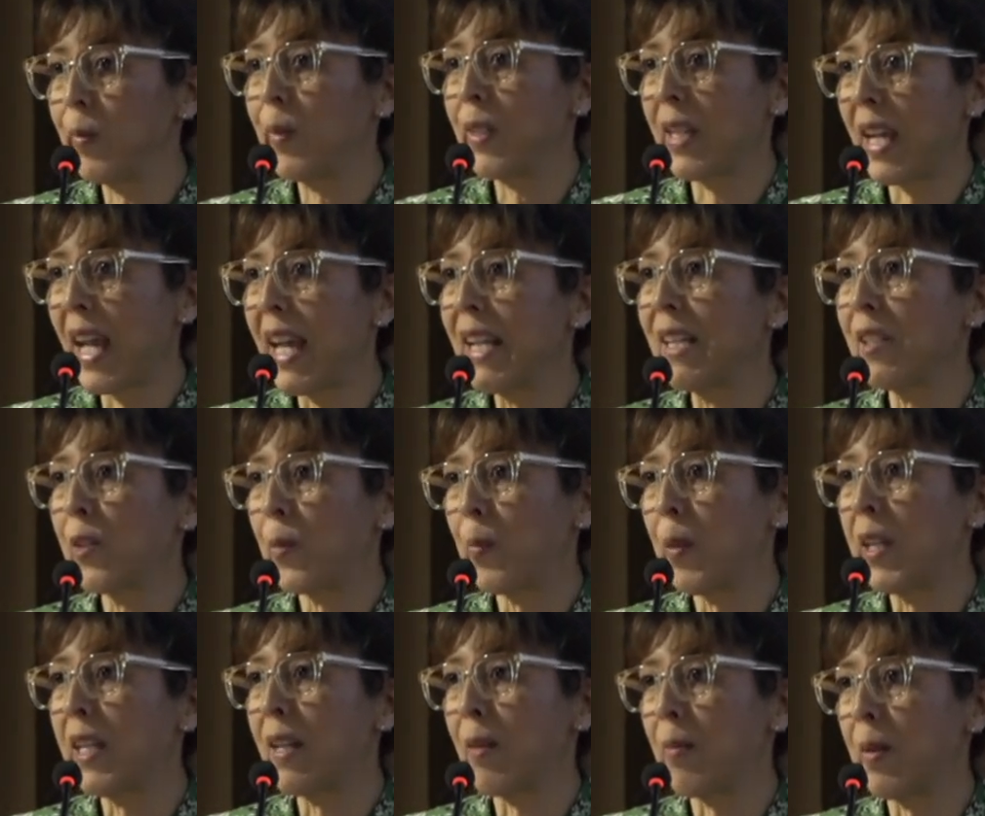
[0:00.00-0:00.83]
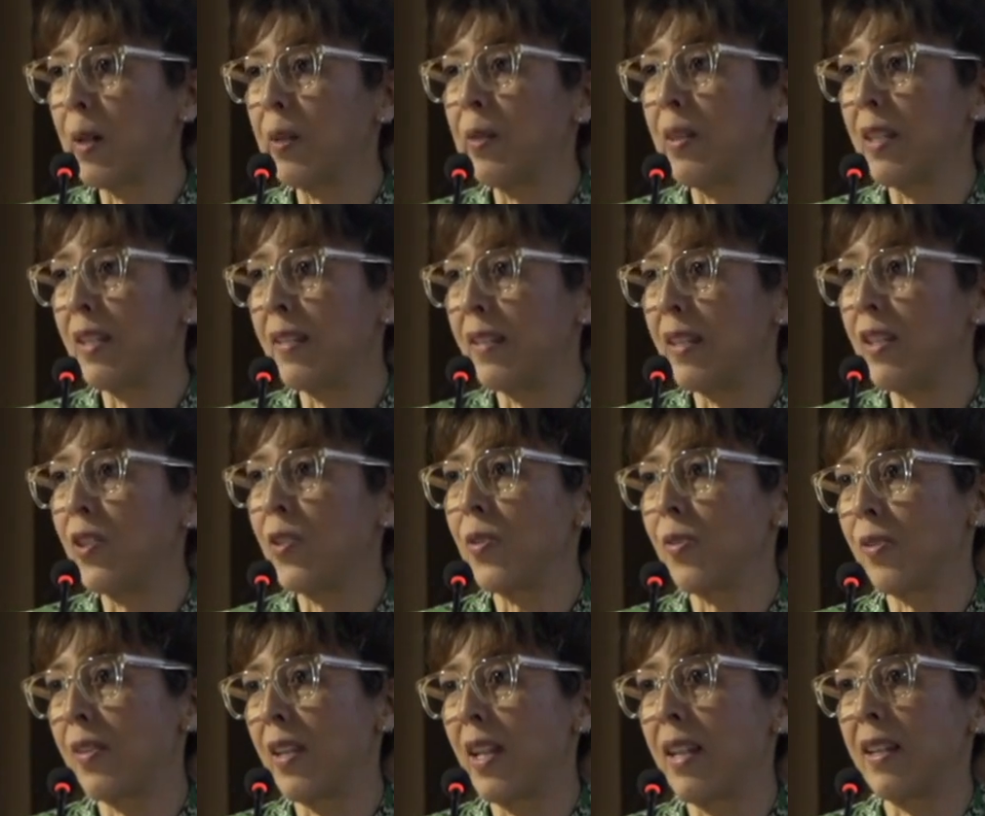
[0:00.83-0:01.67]
can speak about these
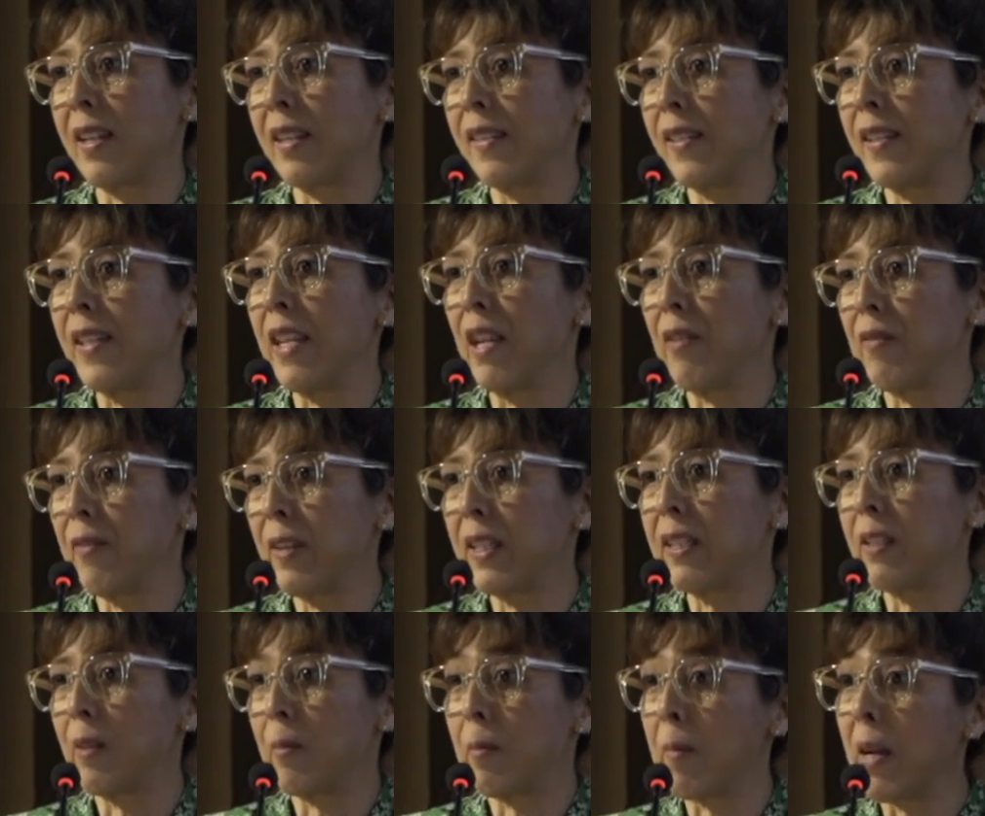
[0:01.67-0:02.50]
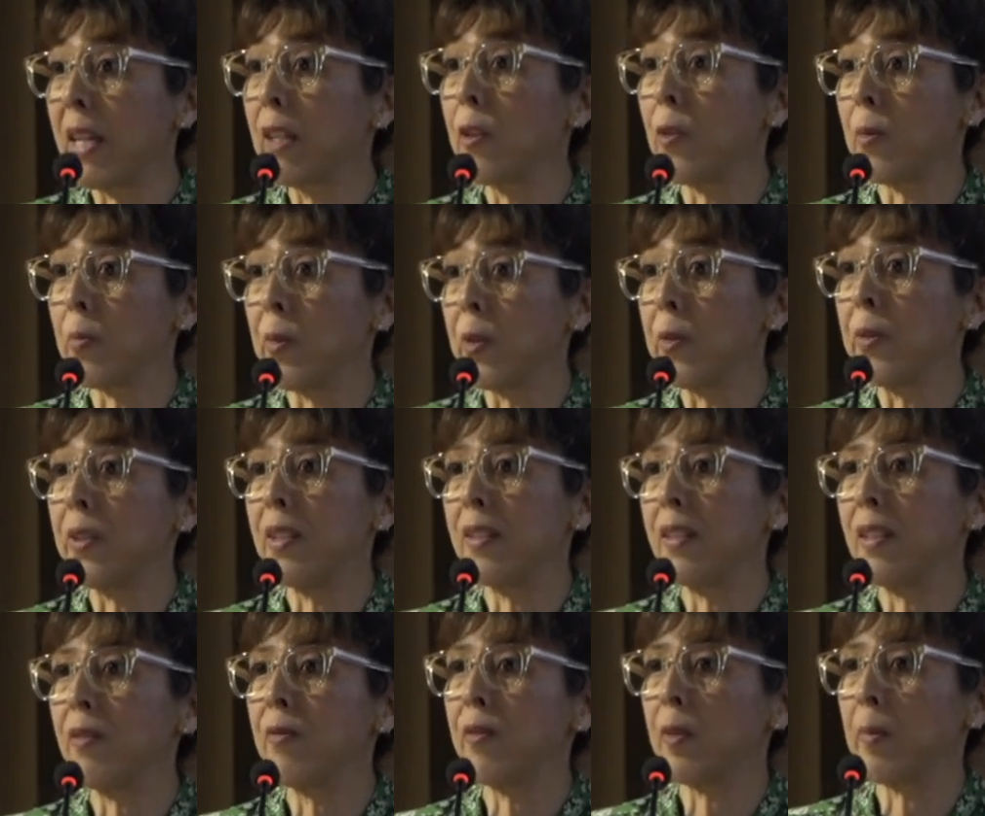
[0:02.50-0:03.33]
issues that I can see affecting my
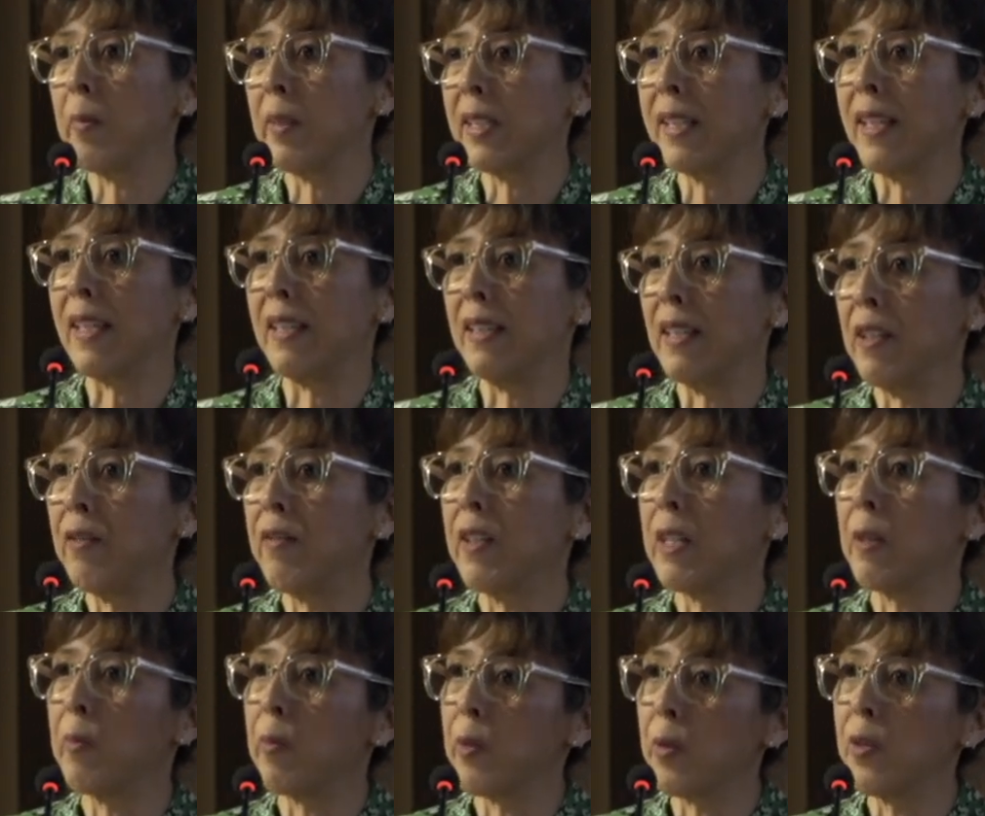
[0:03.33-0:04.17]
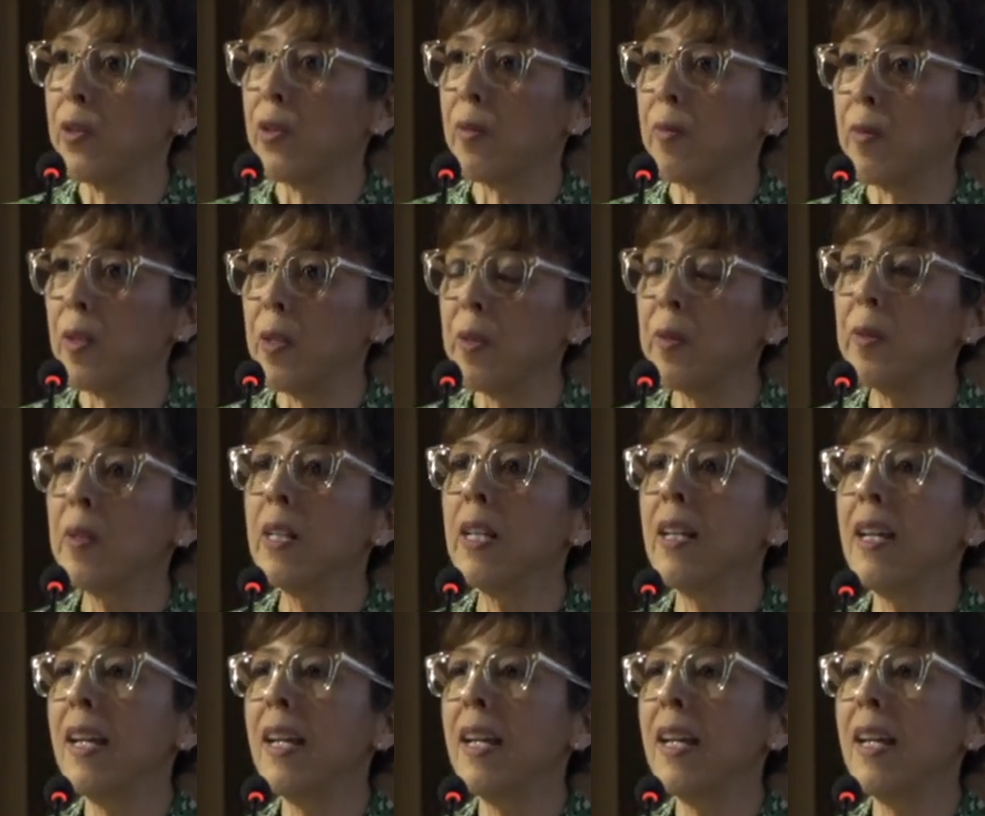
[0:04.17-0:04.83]
community from a scientific point of view